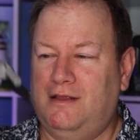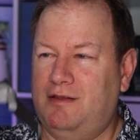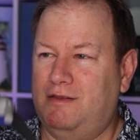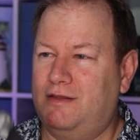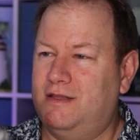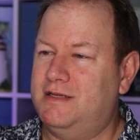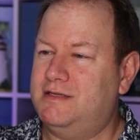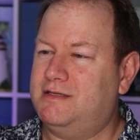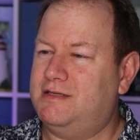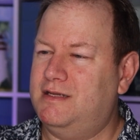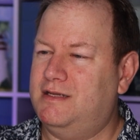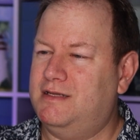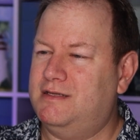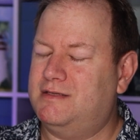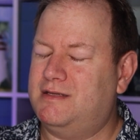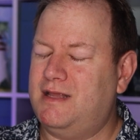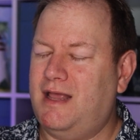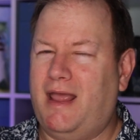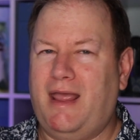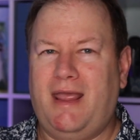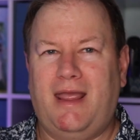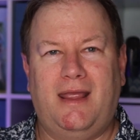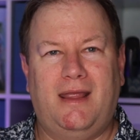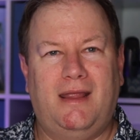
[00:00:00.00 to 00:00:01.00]
This is
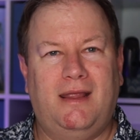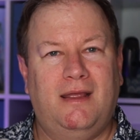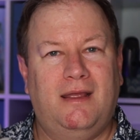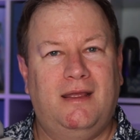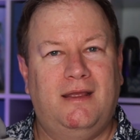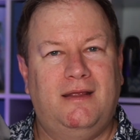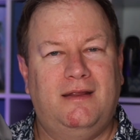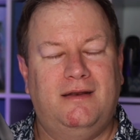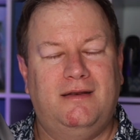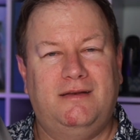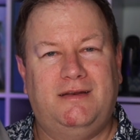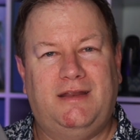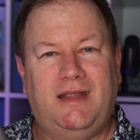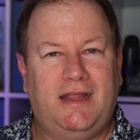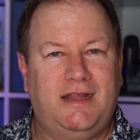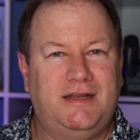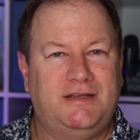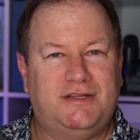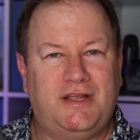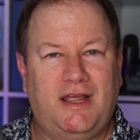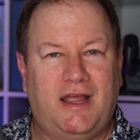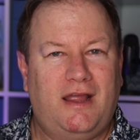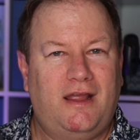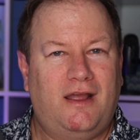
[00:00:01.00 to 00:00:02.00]
a
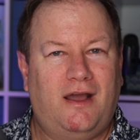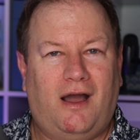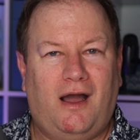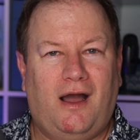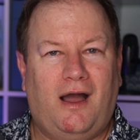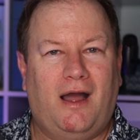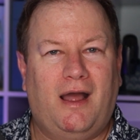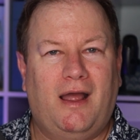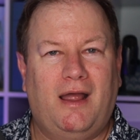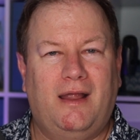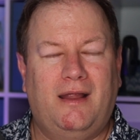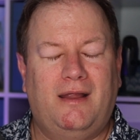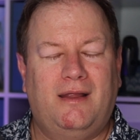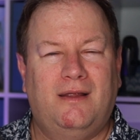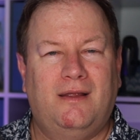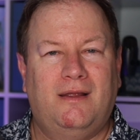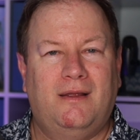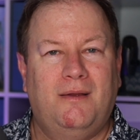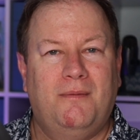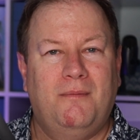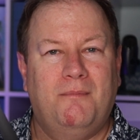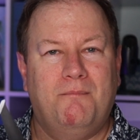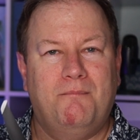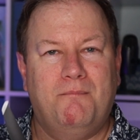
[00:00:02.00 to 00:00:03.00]
DJI
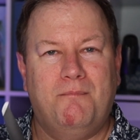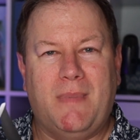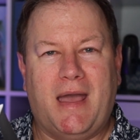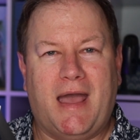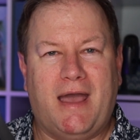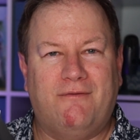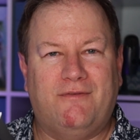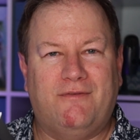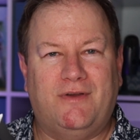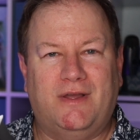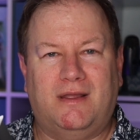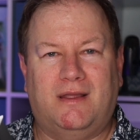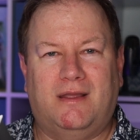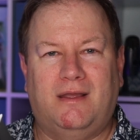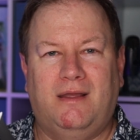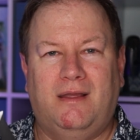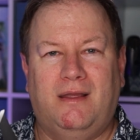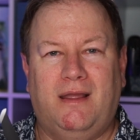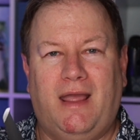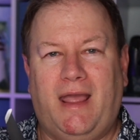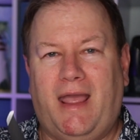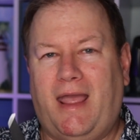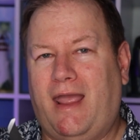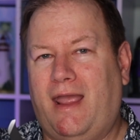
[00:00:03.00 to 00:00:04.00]
Mavic
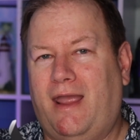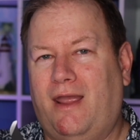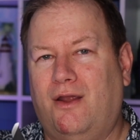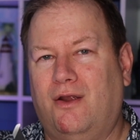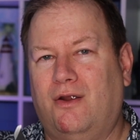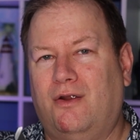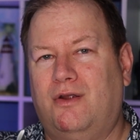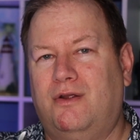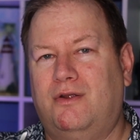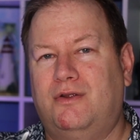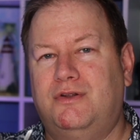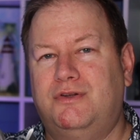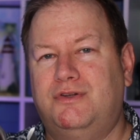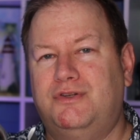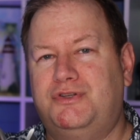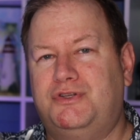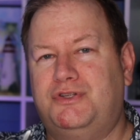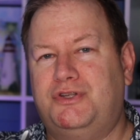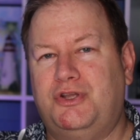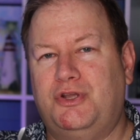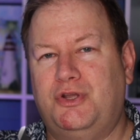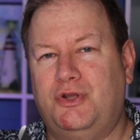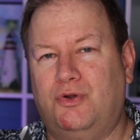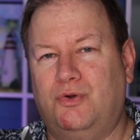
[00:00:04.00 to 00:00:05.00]
Air
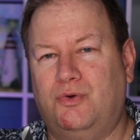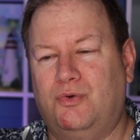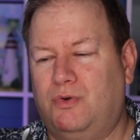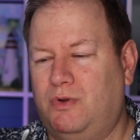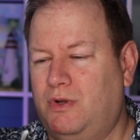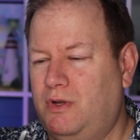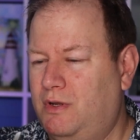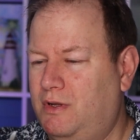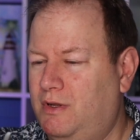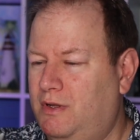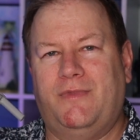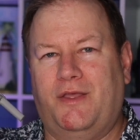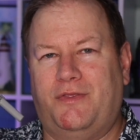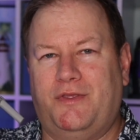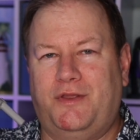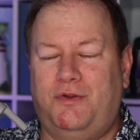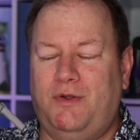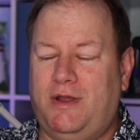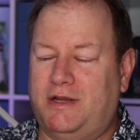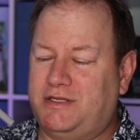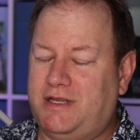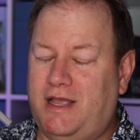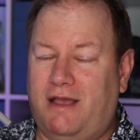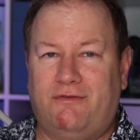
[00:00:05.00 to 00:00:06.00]
2. Now they do
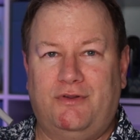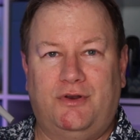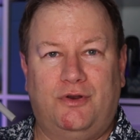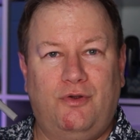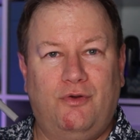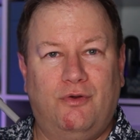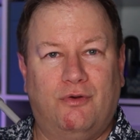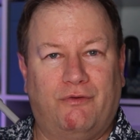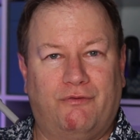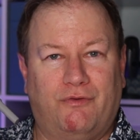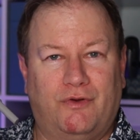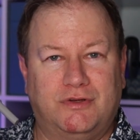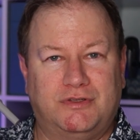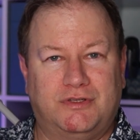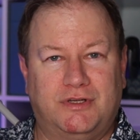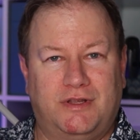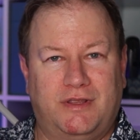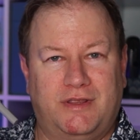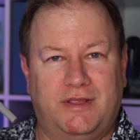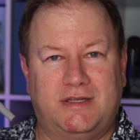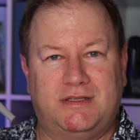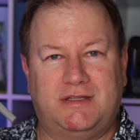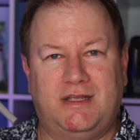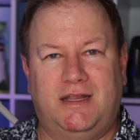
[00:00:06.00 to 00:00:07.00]
actually have a newer version
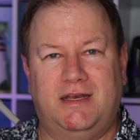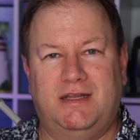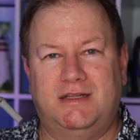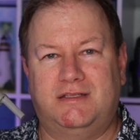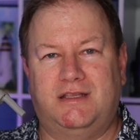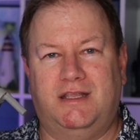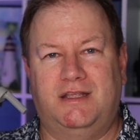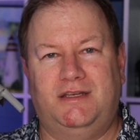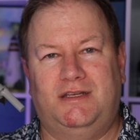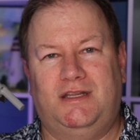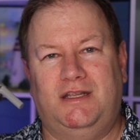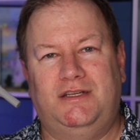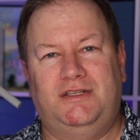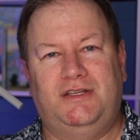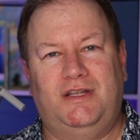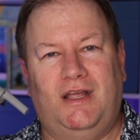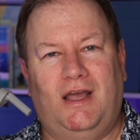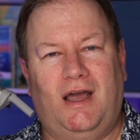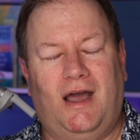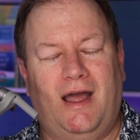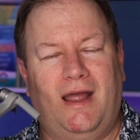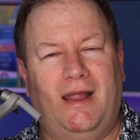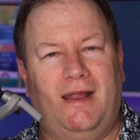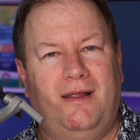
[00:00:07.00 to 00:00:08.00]
of this. It is the
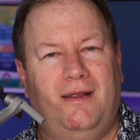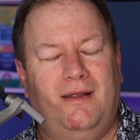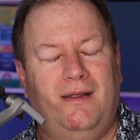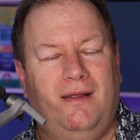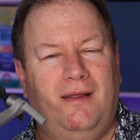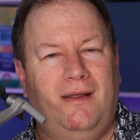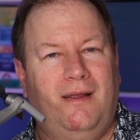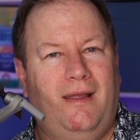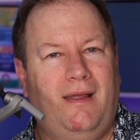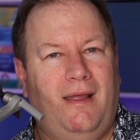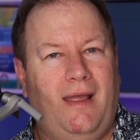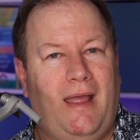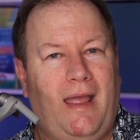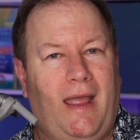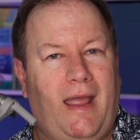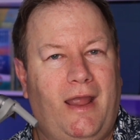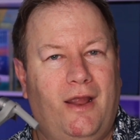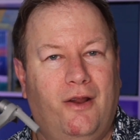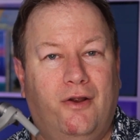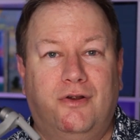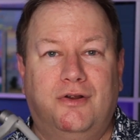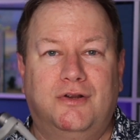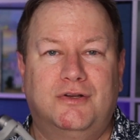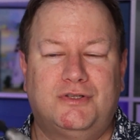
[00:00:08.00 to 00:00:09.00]
DJI
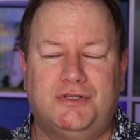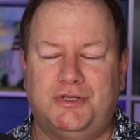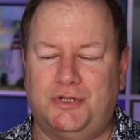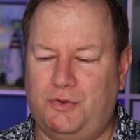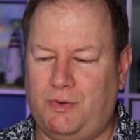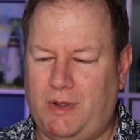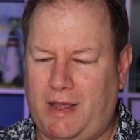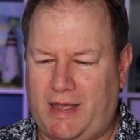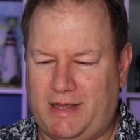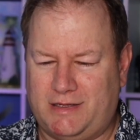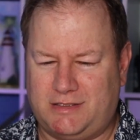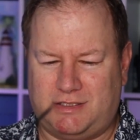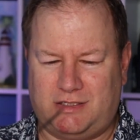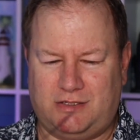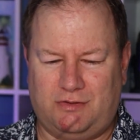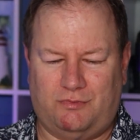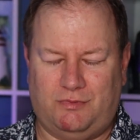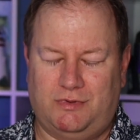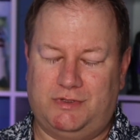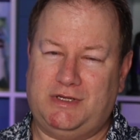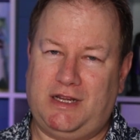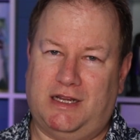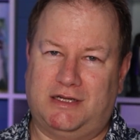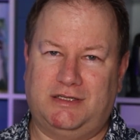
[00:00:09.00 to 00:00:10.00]
Air 2S,
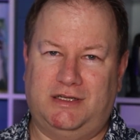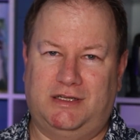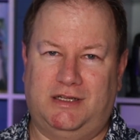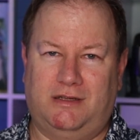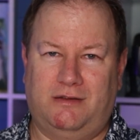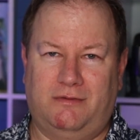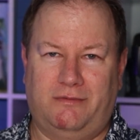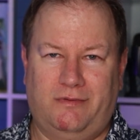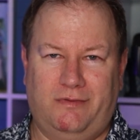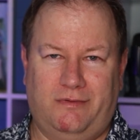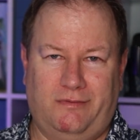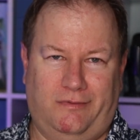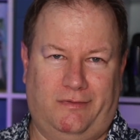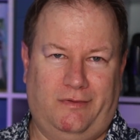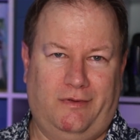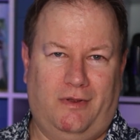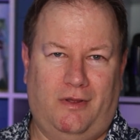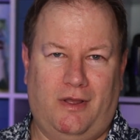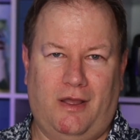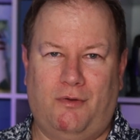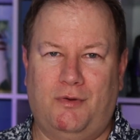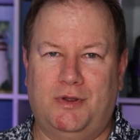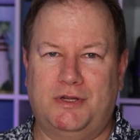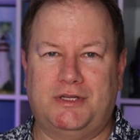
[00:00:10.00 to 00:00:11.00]
which actually,
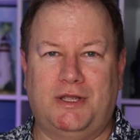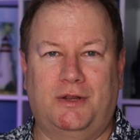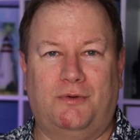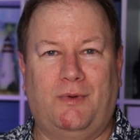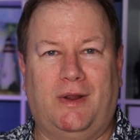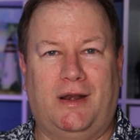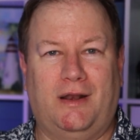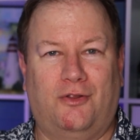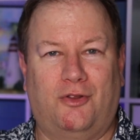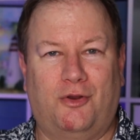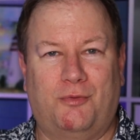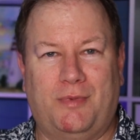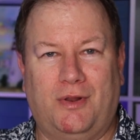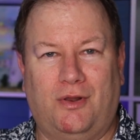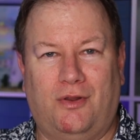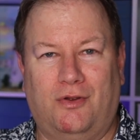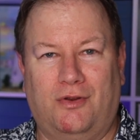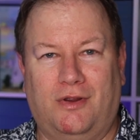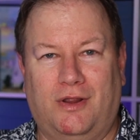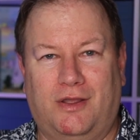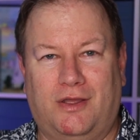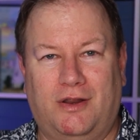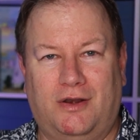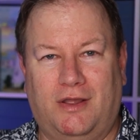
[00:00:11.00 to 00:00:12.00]
I wish I'd waited a little bit
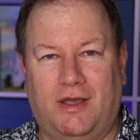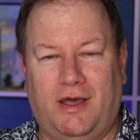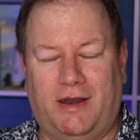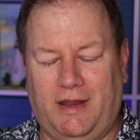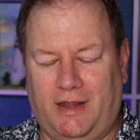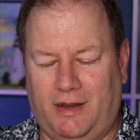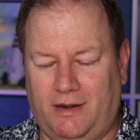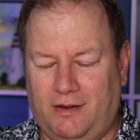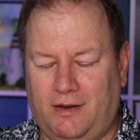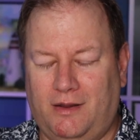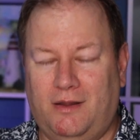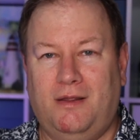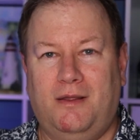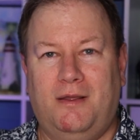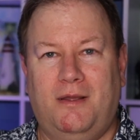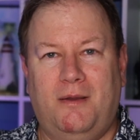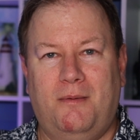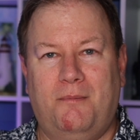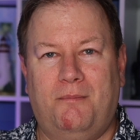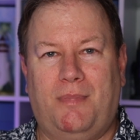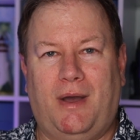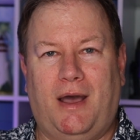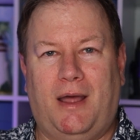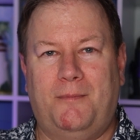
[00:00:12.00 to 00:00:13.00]
longer. I could have got it,
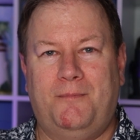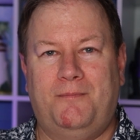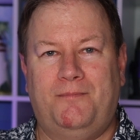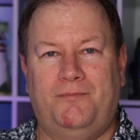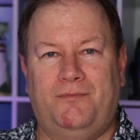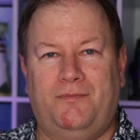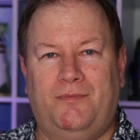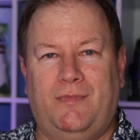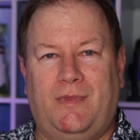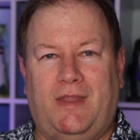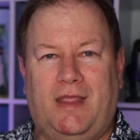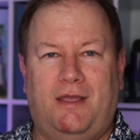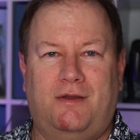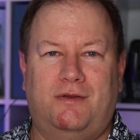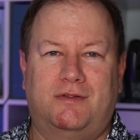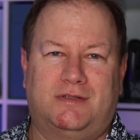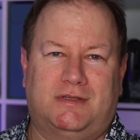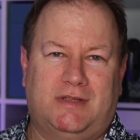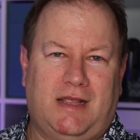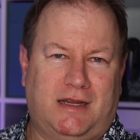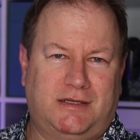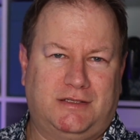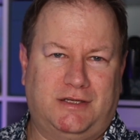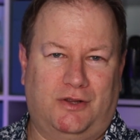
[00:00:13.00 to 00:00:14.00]
but
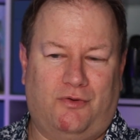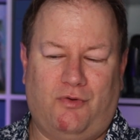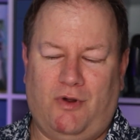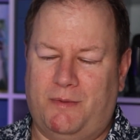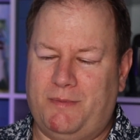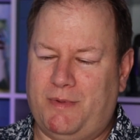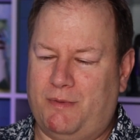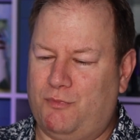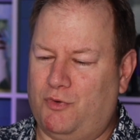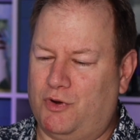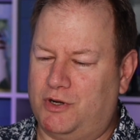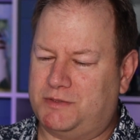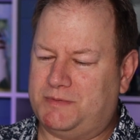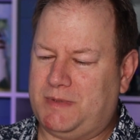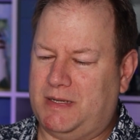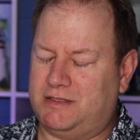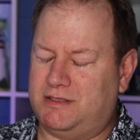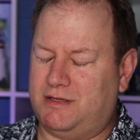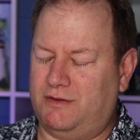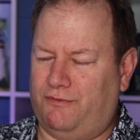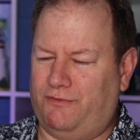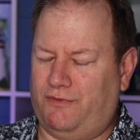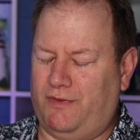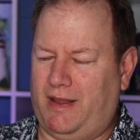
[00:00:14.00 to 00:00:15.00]
it's actually quite a bit more
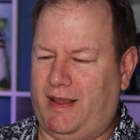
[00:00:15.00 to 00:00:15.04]
expensive.